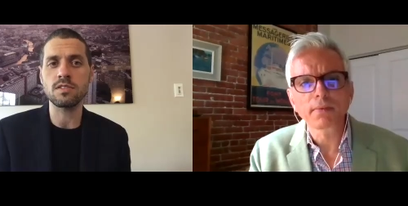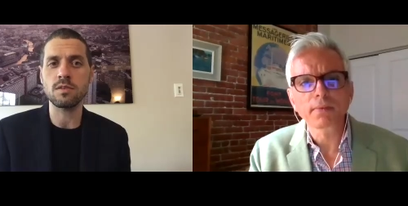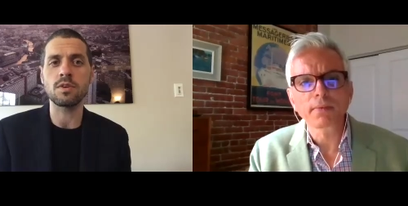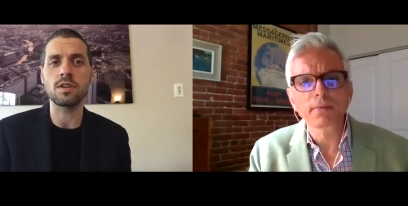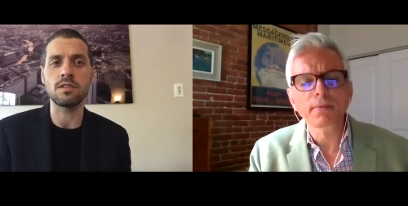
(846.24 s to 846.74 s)

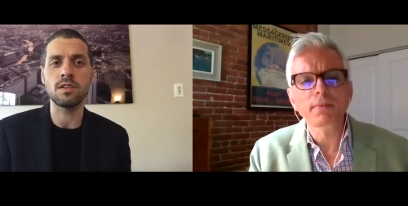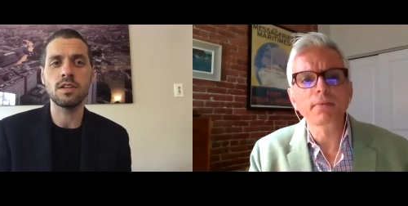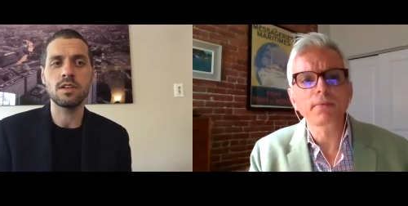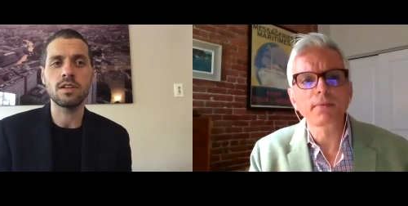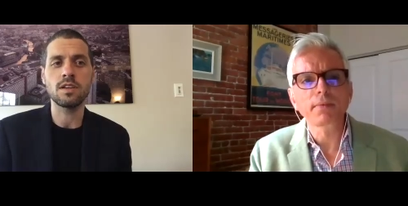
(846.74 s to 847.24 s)
Speaker 1: somewhere
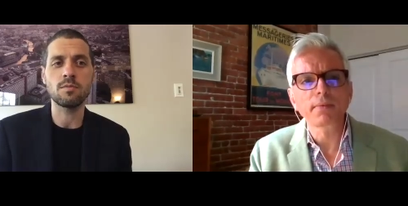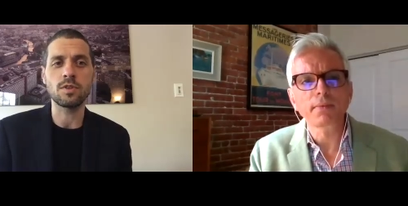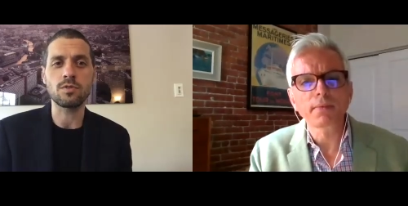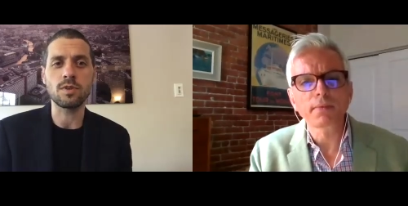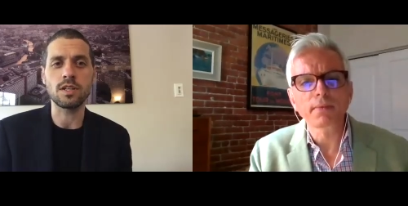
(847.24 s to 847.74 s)
in
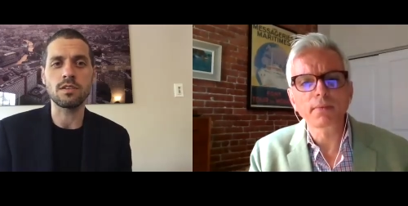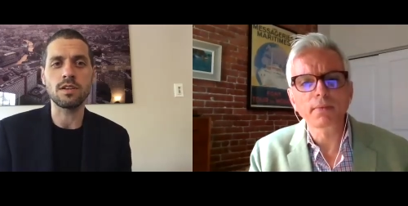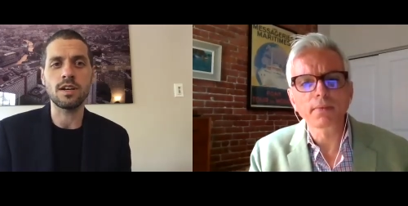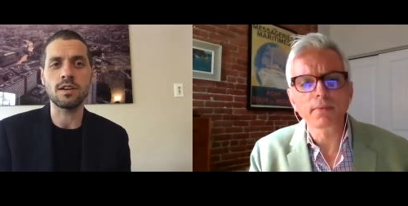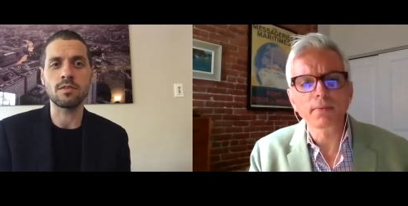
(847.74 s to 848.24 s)

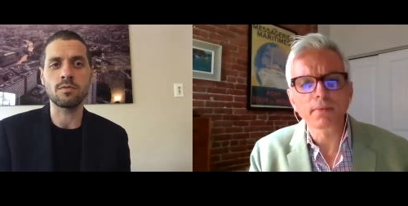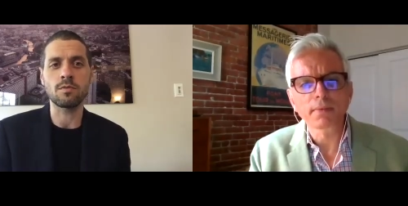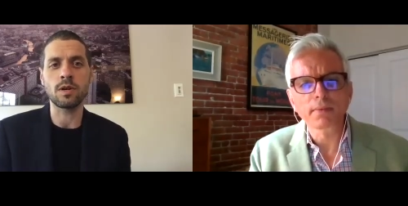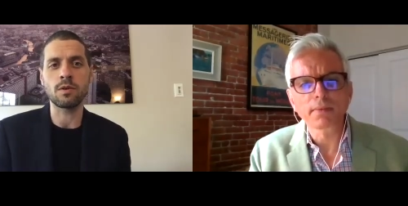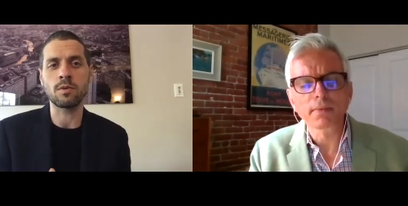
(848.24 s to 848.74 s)
between uh,
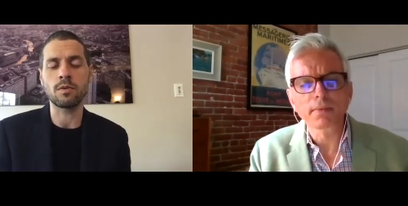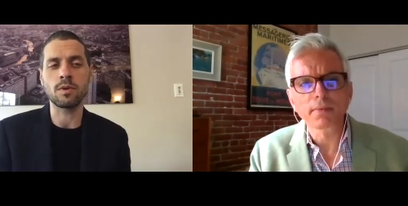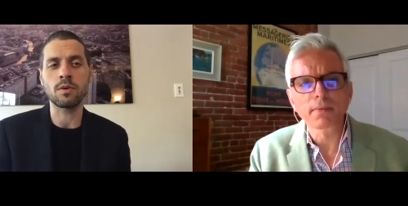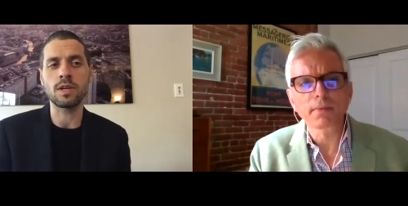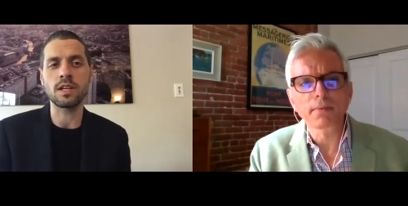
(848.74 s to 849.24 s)
where we,
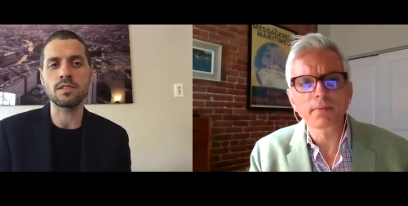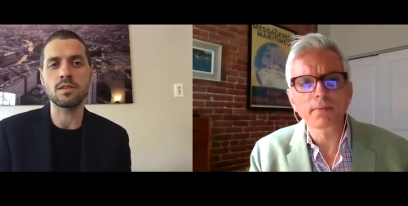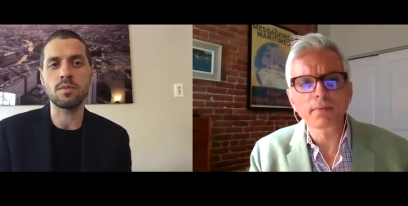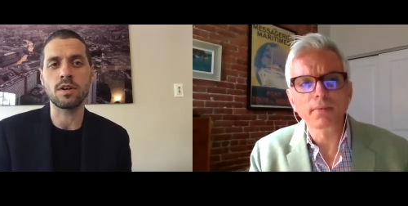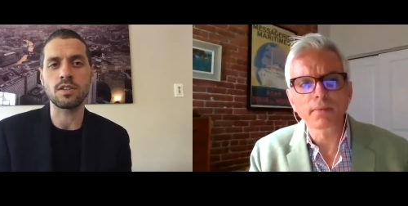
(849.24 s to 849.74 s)
where we get
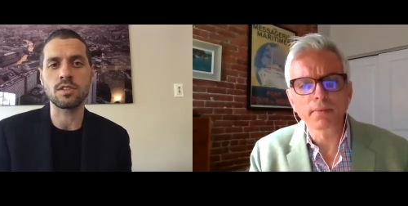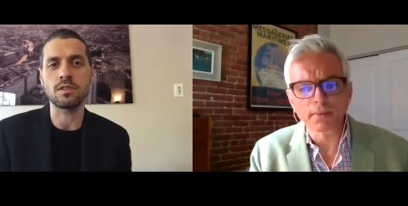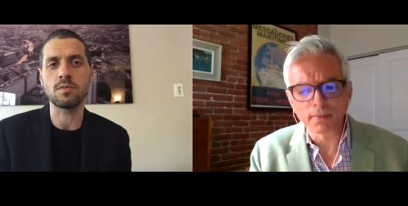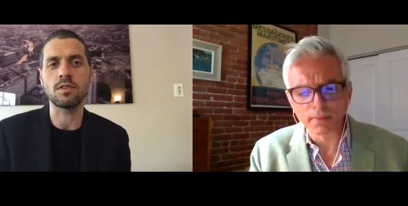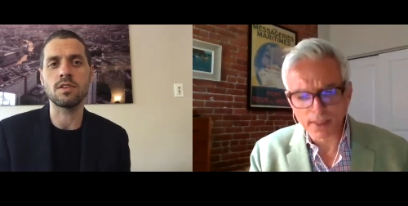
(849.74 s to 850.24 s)
some
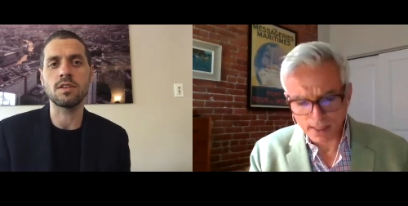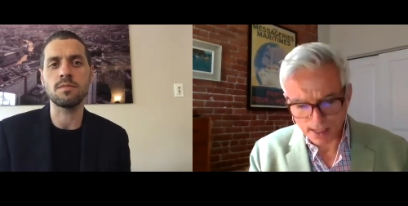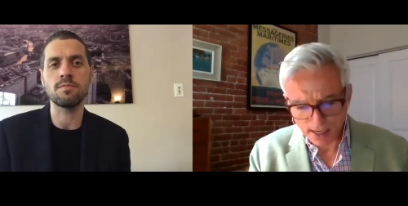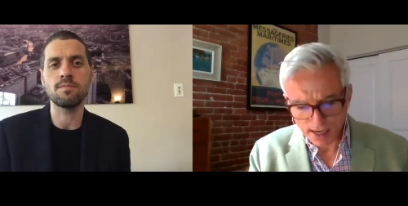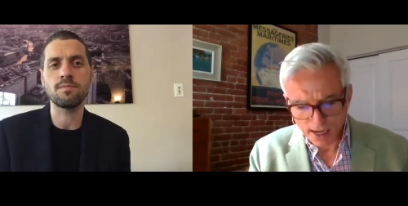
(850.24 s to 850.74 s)
partial
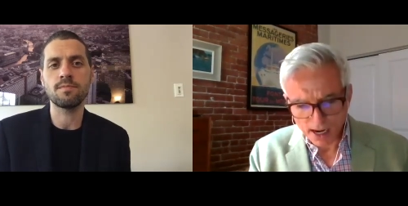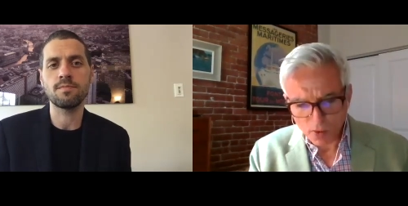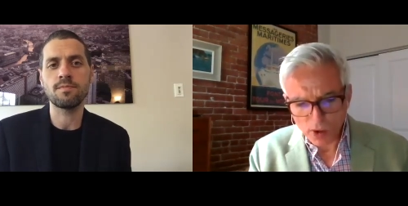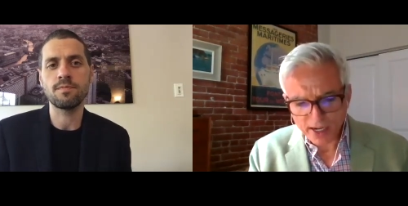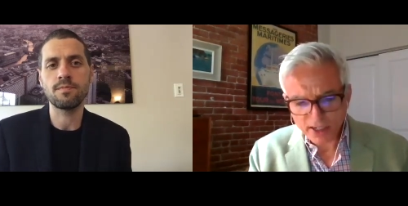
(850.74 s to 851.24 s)
immunity.
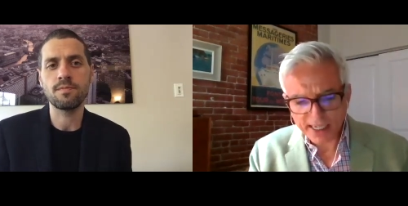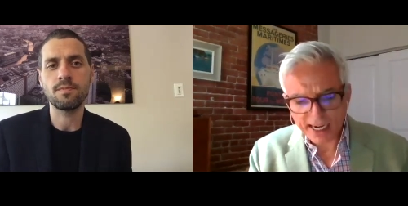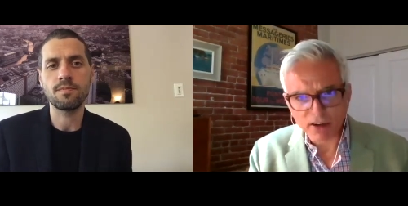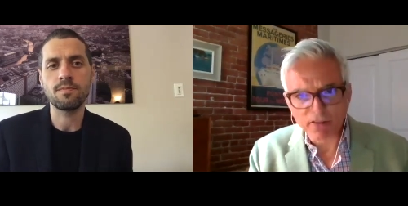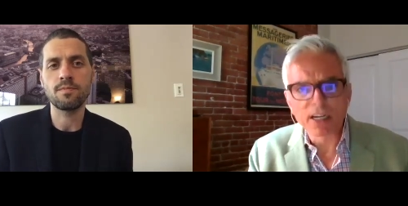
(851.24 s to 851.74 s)
Speaker 2: And where do
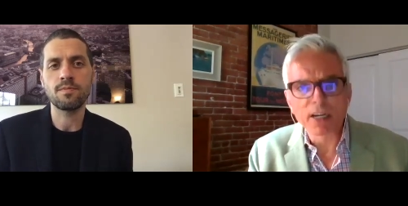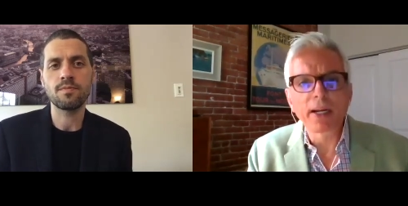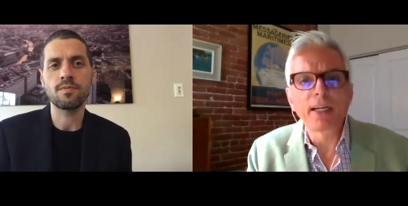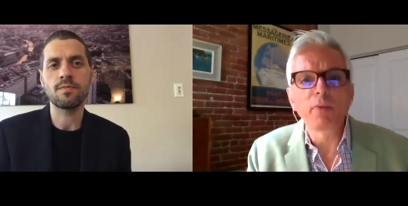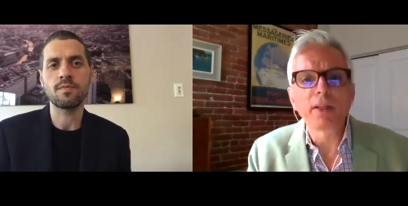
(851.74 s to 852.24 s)
you stand on
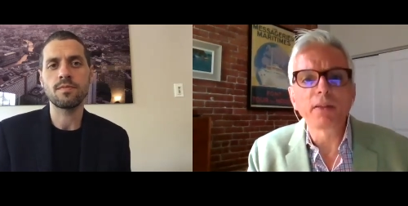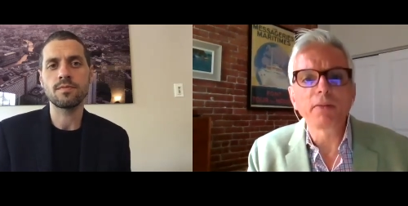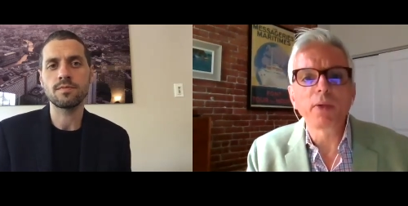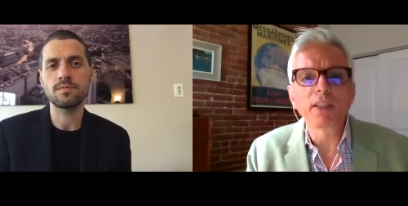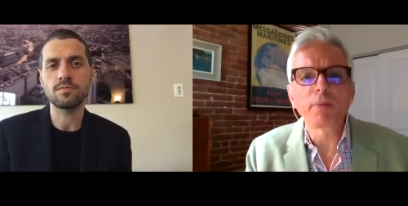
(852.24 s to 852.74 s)
recommending
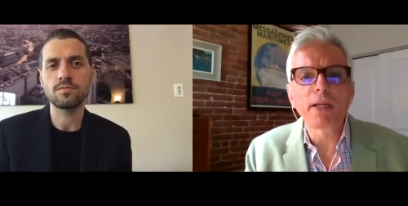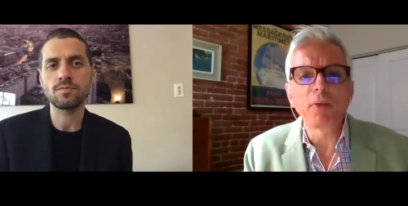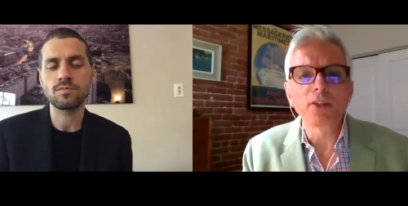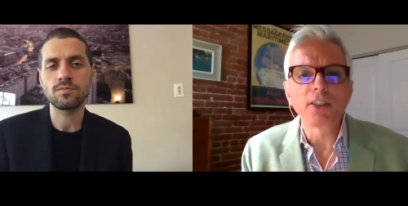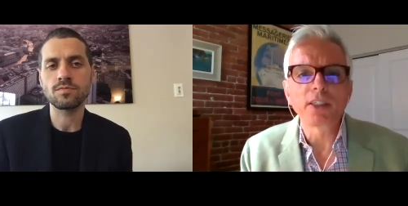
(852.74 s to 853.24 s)
whether, whether
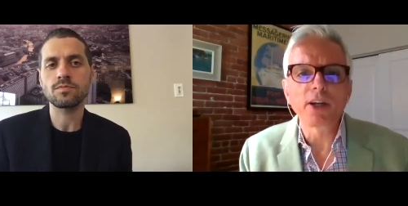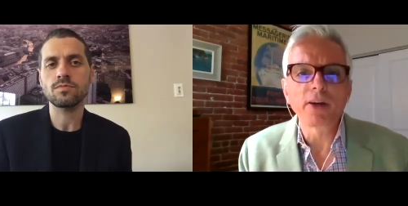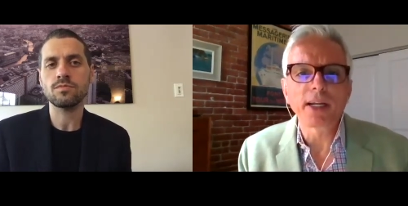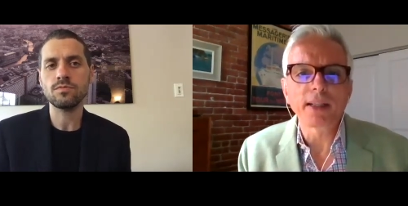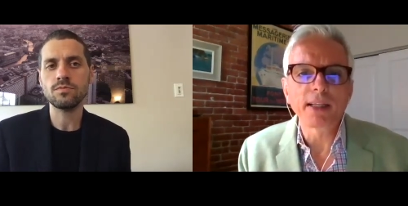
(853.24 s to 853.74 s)
people
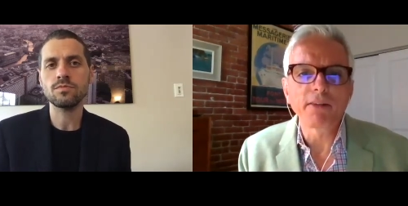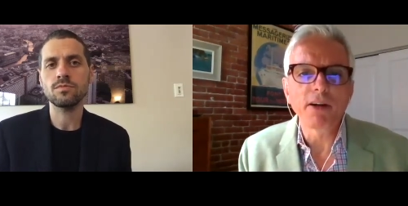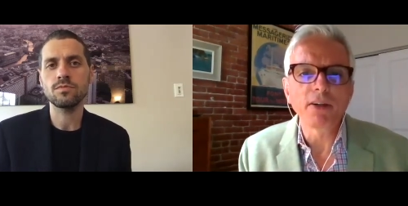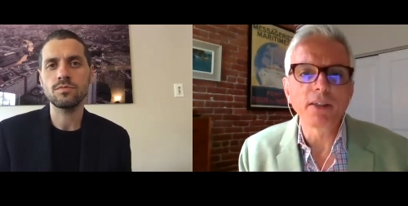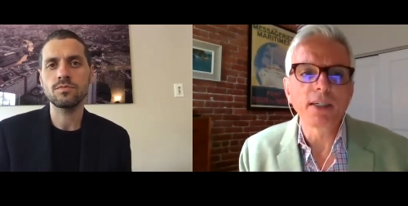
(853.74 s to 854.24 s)
should go and get
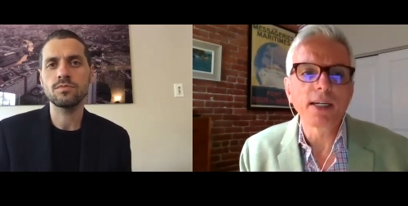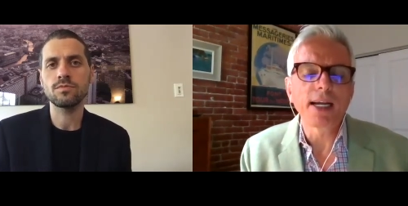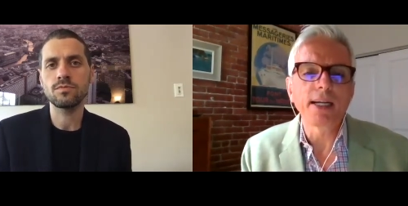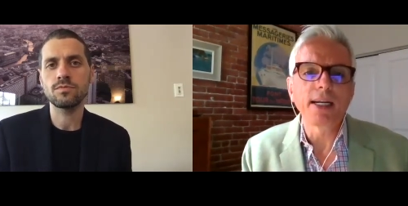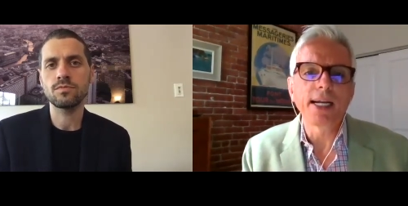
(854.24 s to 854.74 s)
their own
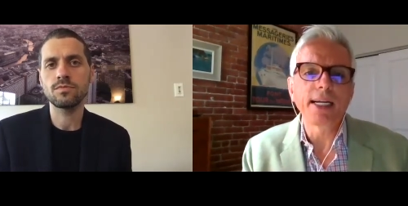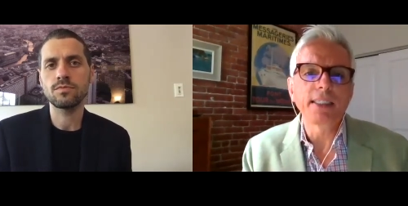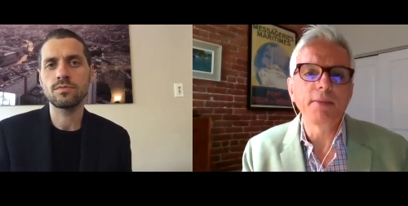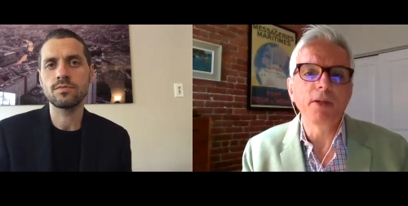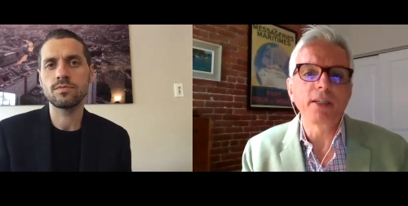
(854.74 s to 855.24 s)
uh,
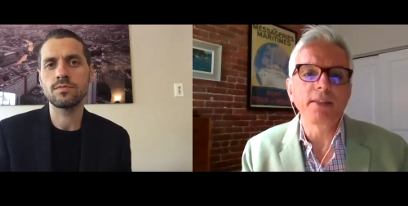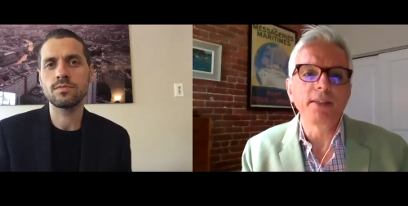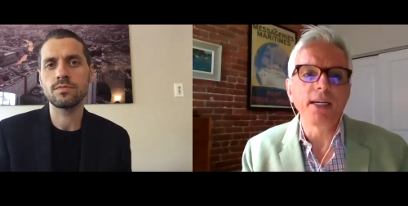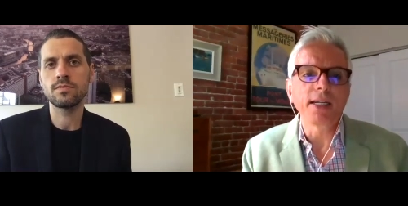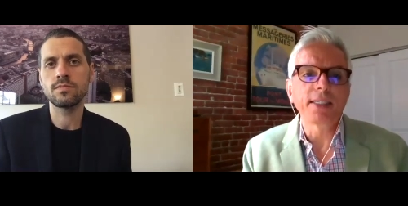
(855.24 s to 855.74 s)

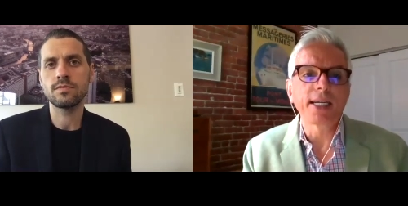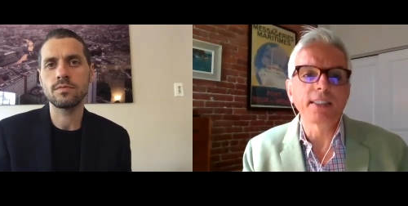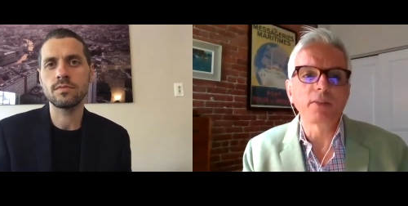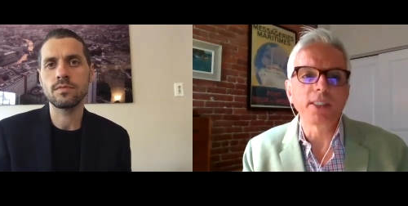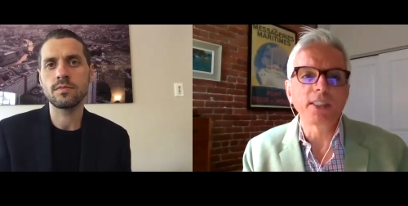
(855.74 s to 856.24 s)
antibody uh,
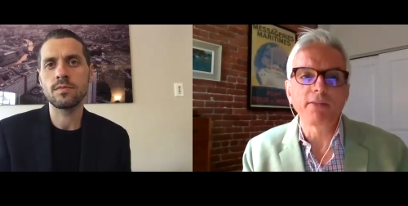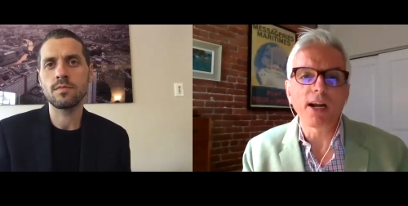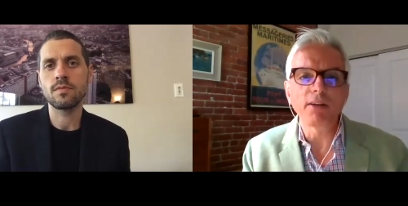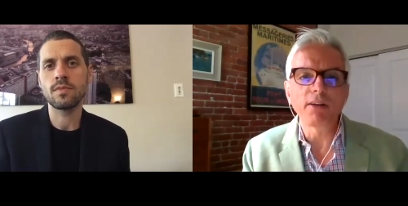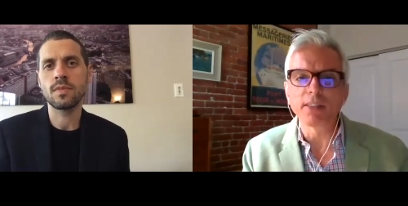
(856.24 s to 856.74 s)
test, which there are